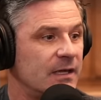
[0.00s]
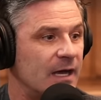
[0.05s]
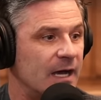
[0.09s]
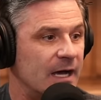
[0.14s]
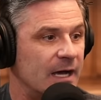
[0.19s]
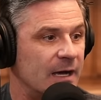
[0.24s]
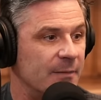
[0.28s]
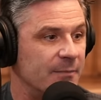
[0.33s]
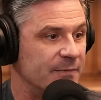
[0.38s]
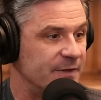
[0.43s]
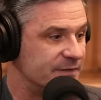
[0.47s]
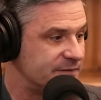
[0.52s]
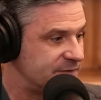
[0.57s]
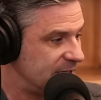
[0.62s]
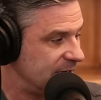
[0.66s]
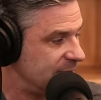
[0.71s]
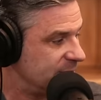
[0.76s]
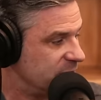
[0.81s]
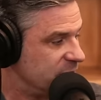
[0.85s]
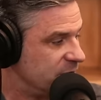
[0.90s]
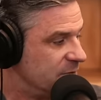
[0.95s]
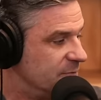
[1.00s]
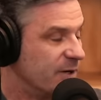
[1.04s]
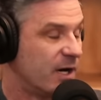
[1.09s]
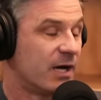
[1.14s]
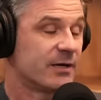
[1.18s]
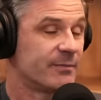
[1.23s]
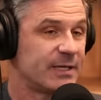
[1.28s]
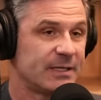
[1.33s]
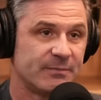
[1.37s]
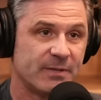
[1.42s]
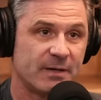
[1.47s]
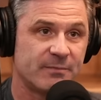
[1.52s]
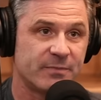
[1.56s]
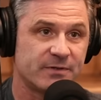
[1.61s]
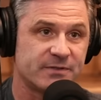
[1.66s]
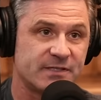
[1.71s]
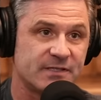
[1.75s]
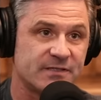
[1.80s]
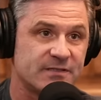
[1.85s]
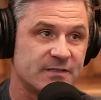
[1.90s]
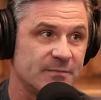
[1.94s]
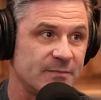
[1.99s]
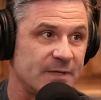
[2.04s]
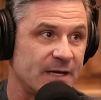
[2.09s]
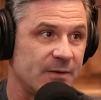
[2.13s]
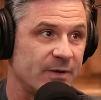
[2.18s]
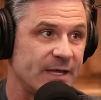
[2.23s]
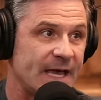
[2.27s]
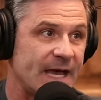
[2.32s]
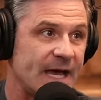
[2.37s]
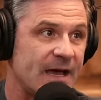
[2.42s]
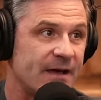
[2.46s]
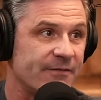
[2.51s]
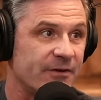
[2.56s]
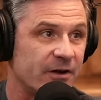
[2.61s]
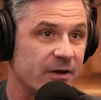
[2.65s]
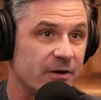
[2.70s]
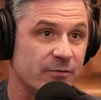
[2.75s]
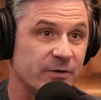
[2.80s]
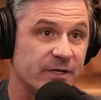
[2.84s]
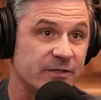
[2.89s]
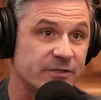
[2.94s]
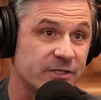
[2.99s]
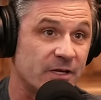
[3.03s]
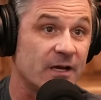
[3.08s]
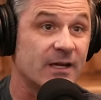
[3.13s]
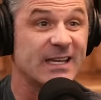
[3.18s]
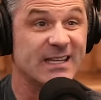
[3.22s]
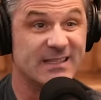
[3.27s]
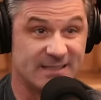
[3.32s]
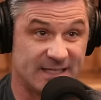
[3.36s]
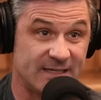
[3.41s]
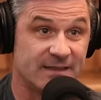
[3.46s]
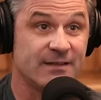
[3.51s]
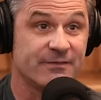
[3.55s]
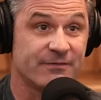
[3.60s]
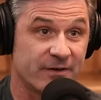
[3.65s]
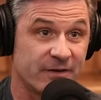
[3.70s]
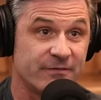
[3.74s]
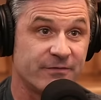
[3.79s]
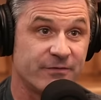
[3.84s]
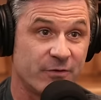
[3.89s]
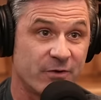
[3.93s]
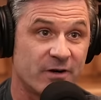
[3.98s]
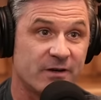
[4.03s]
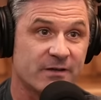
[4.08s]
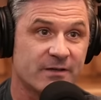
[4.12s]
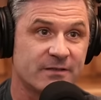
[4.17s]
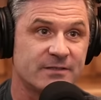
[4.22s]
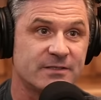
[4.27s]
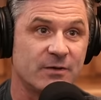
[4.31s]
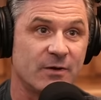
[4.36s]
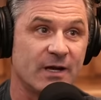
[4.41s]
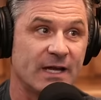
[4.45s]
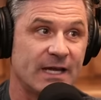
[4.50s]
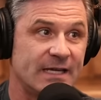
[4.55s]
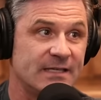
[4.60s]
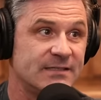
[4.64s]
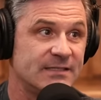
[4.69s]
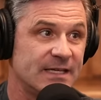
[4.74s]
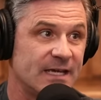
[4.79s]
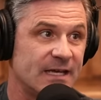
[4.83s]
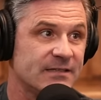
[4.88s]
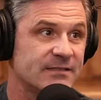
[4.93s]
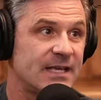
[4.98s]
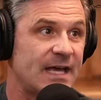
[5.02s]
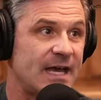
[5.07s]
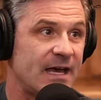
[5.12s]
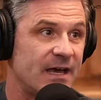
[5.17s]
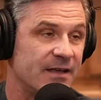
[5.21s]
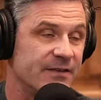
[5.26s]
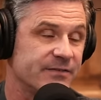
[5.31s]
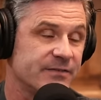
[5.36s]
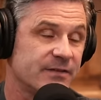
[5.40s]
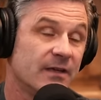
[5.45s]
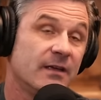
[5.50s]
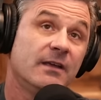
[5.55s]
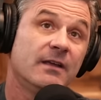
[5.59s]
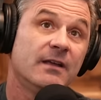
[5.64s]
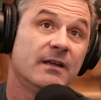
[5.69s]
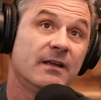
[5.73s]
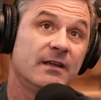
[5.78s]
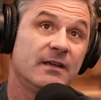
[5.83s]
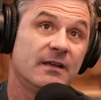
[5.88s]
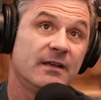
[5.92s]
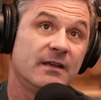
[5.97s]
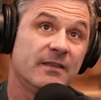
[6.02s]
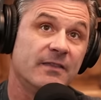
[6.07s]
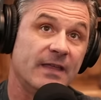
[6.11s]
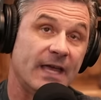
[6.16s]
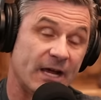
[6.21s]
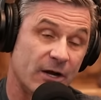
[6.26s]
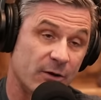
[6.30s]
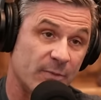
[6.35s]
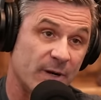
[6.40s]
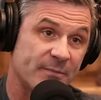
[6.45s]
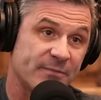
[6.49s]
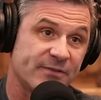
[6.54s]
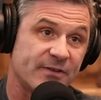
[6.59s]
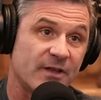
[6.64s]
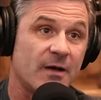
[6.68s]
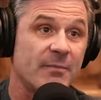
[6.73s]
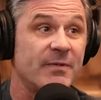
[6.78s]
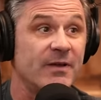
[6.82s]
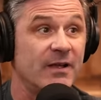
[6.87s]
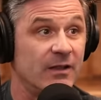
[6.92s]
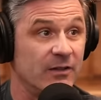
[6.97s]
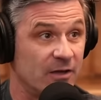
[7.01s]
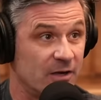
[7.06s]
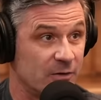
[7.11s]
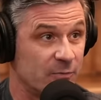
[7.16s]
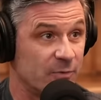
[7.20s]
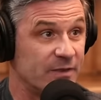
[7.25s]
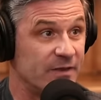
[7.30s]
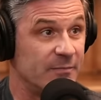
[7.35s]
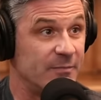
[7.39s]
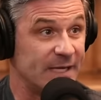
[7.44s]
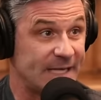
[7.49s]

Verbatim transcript: um, the same new bottoming bumper system that we have on our rear shock is in the front fork. So our hmm. ACS has the air bump stop along with a